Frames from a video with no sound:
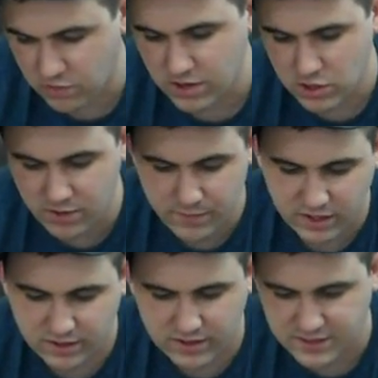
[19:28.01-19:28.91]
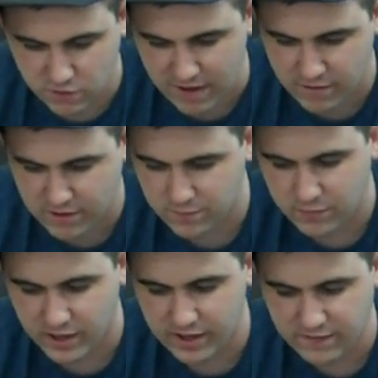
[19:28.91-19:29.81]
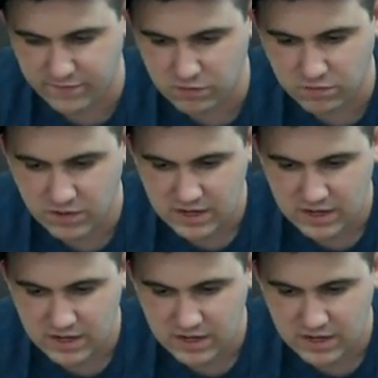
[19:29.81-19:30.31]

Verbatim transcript: You can you can build a list around it, but if you